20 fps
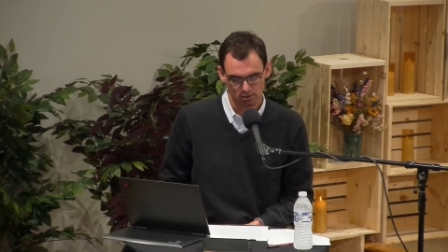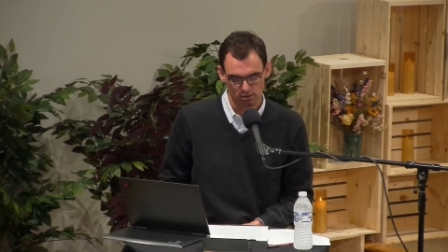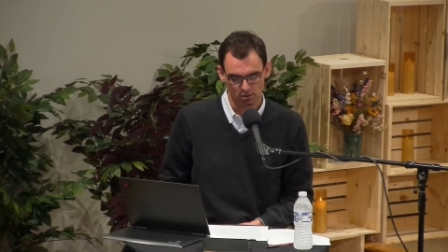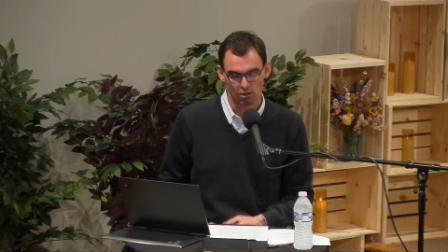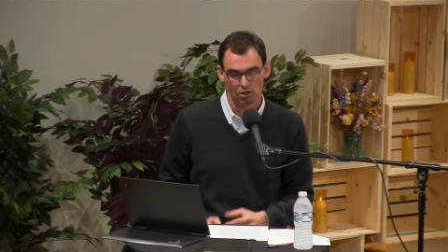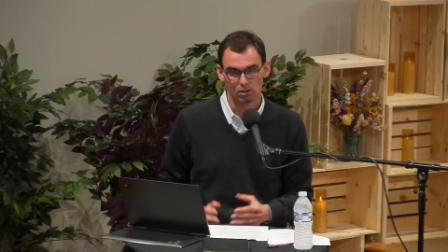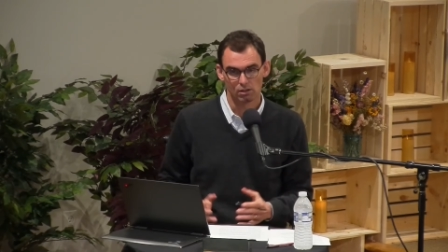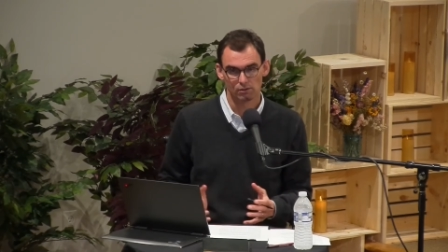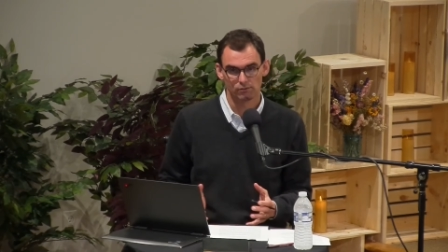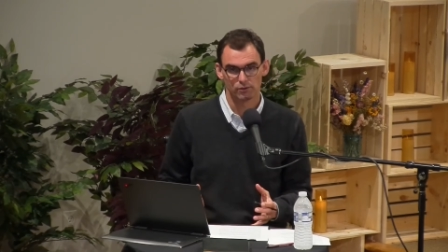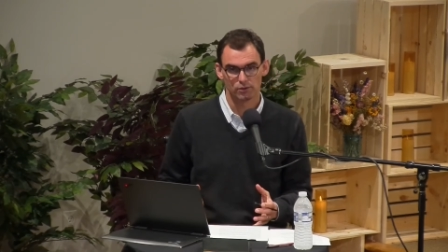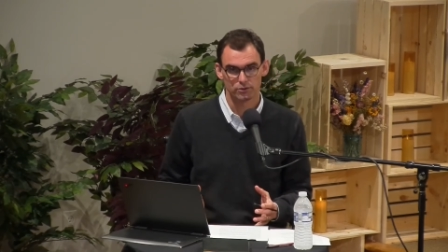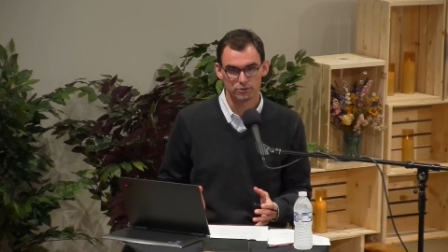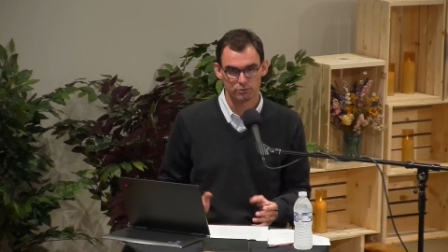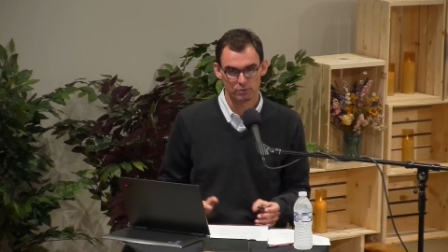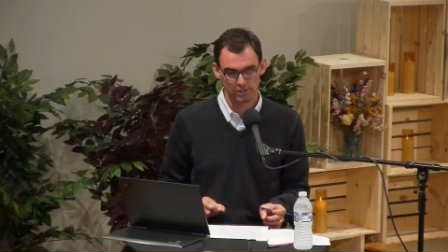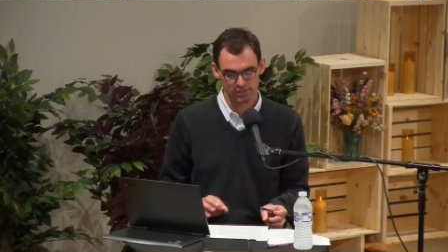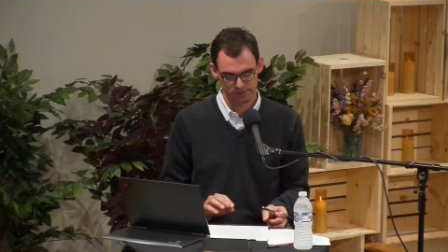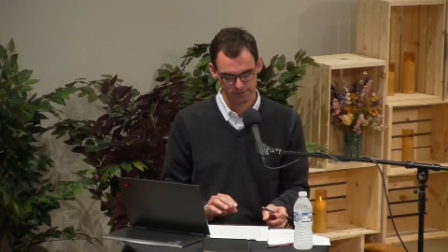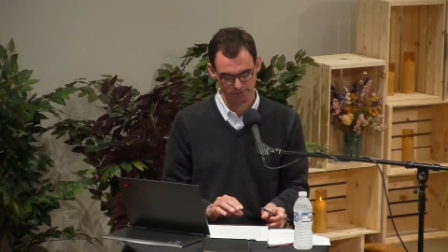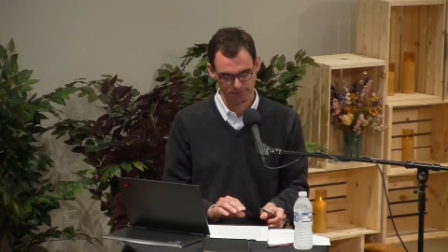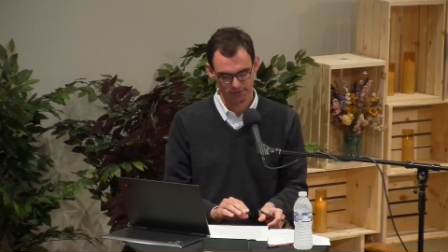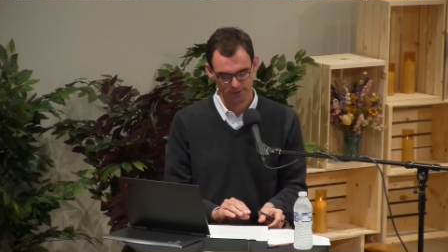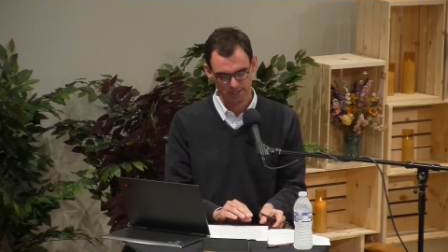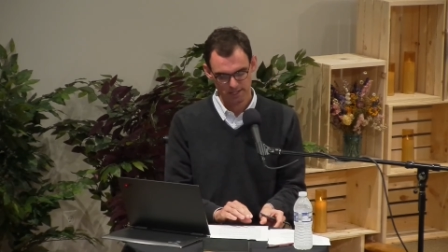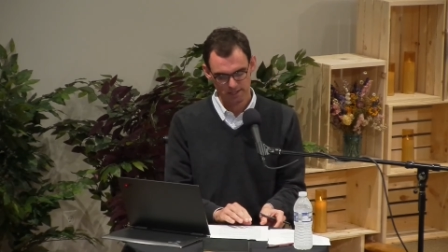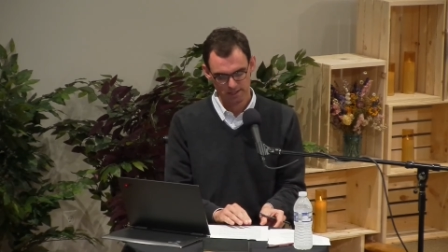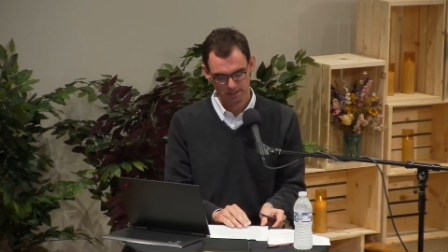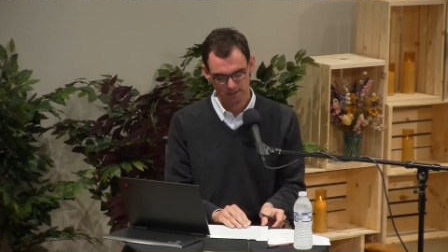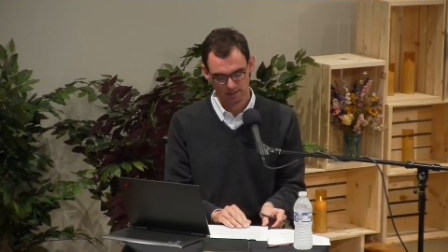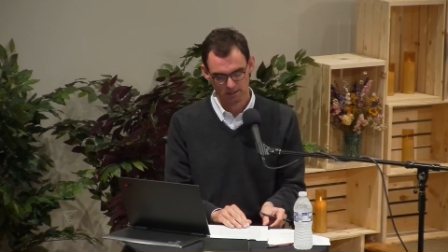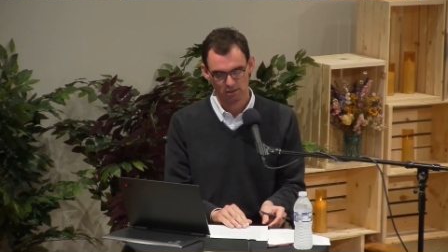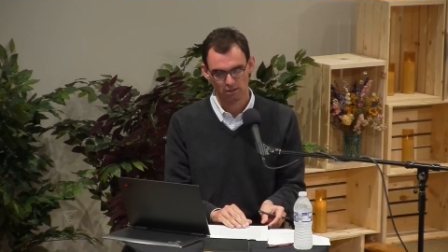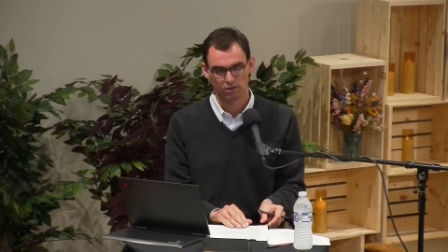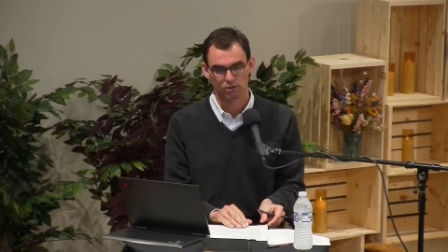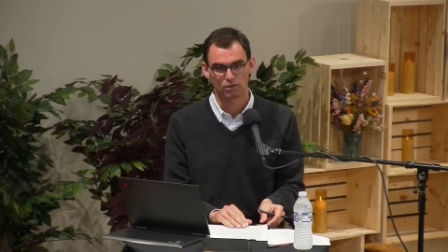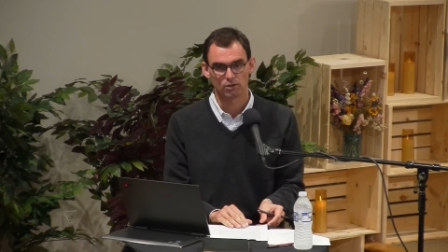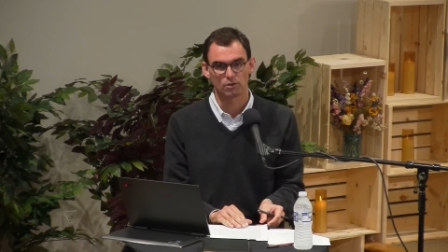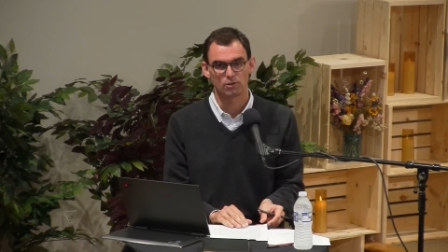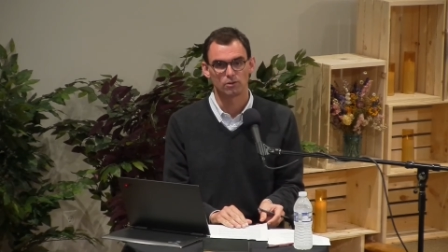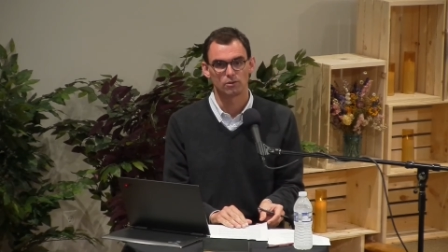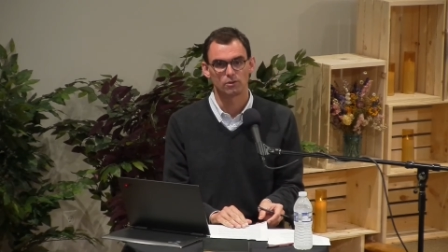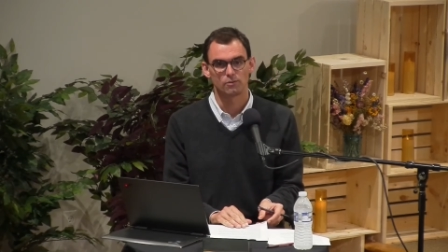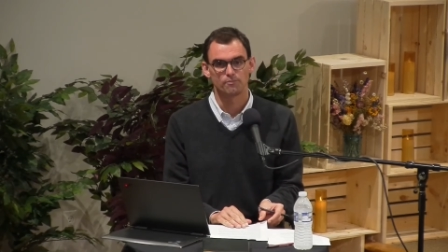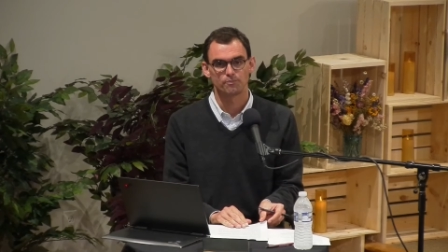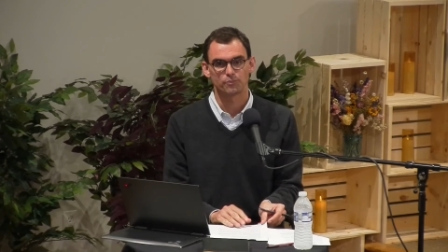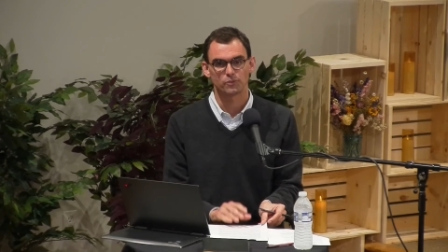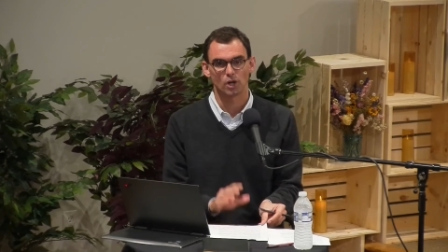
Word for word: All of those ways of thinking, though,